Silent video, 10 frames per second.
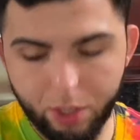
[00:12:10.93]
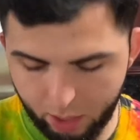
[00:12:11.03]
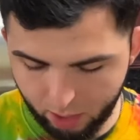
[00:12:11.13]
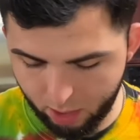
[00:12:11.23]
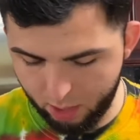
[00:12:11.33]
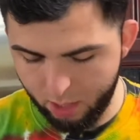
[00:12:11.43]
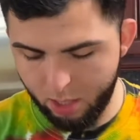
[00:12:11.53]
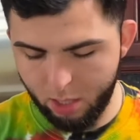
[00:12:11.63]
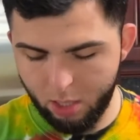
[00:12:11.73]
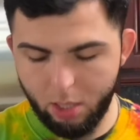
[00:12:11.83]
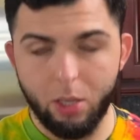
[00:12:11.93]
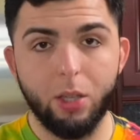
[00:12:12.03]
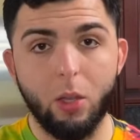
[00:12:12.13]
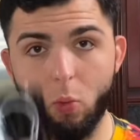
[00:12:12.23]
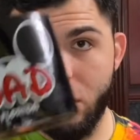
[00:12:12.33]

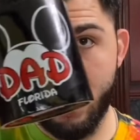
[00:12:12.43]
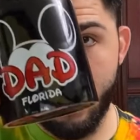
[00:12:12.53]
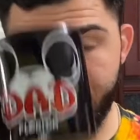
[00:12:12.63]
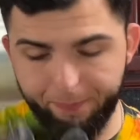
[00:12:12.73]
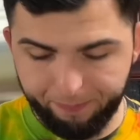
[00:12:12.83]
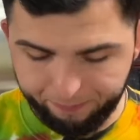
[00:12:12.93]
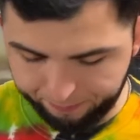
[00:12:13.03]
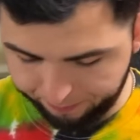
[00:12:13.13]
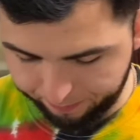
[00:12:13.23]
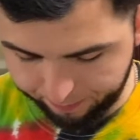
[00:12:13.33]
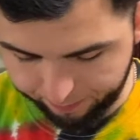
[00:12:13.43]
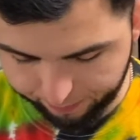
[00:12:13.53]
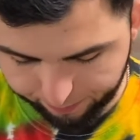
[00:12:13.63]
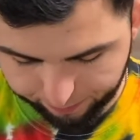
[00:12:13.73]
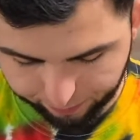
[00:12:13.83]
get 1 cup,
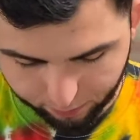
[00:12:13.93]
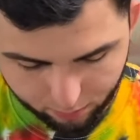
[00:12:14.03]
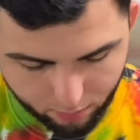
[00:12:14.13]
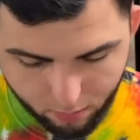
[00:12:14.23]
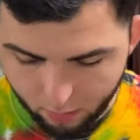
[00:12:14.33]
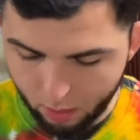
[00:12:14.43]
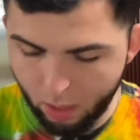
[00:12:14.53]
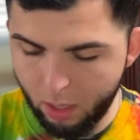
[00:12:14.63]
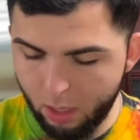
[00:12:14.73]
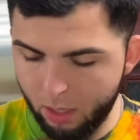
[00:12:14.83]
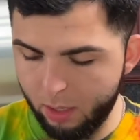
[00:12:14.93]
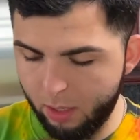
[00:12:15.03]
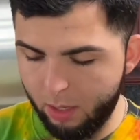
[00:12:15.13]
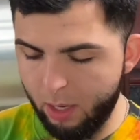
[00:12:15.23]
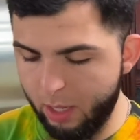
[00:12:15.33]

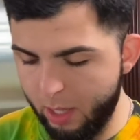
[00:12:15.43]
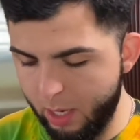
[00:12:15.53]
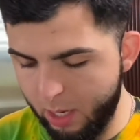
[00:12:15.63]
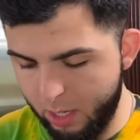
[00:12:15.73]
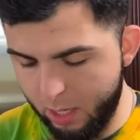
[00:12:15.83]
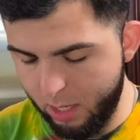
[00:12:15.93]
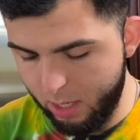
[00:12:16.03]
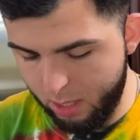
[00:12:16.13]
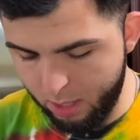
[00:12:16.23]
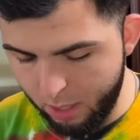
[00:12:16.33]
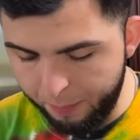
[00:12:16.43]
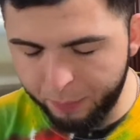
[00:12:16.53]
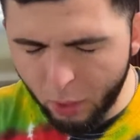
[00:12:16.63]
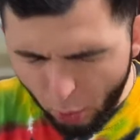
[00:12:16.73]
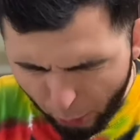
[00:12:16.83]
and then
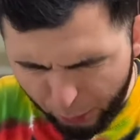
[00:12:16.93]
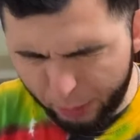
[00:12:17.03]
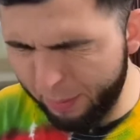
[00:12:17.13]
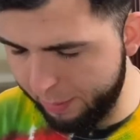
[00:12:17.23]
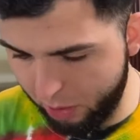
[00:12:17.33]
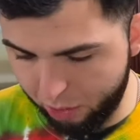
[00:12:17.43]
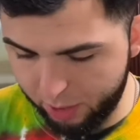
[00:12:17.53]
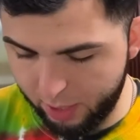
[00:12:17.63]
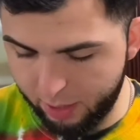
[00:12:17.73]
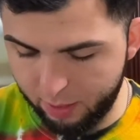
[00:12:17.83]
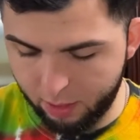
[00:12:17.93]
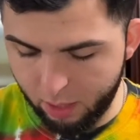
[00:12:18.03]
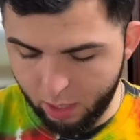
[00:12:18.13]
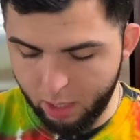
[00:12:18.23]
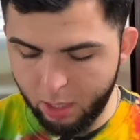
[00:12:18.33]
make sure it's nice and
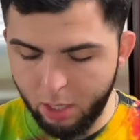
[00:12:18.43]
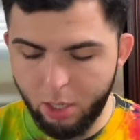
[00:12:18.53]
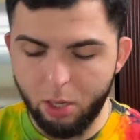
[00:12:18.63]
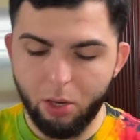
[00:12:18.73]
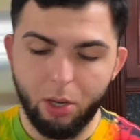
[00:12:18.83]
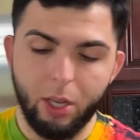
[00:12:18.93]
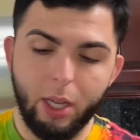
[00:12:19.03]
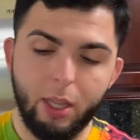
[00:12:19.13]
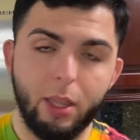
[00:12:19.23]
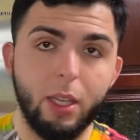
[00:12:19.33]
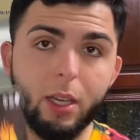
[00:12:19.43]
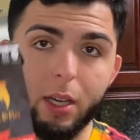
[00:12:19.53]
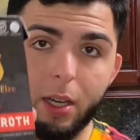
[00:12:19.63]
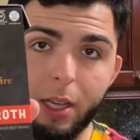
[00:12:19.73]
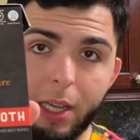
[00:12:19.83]
clean. You're gonna get
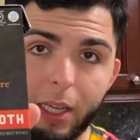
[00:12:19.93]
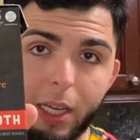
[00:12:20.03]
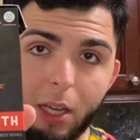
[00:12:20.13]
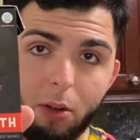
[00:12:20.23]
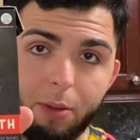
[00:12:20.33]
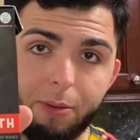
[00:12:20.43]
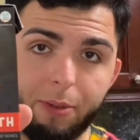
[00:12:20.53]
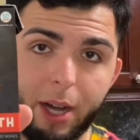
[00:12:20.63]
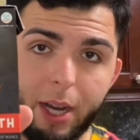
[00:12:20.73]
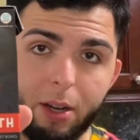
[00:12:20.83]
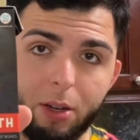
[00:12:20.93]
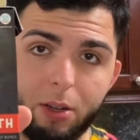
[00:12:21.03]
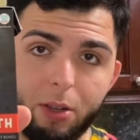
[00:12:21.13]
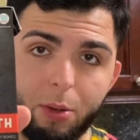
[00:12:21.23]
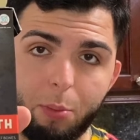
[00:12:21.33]
the Kettle and Fire
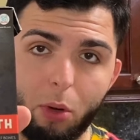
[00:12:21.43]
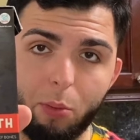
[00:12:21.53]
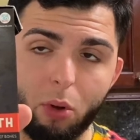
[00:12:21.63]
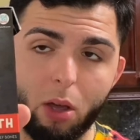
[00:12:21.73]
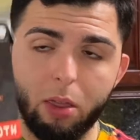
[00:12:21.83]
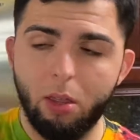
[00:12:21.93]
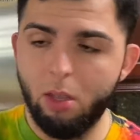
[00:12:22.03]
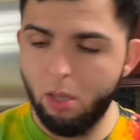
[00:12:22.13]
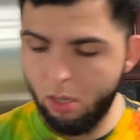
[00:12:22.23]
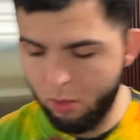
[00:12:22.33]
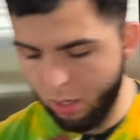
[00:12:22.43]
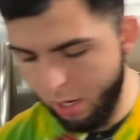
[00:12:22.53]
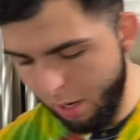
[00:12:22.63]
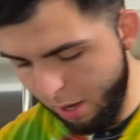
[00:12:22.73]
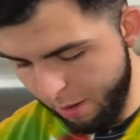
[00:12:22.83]
bone broth, okay?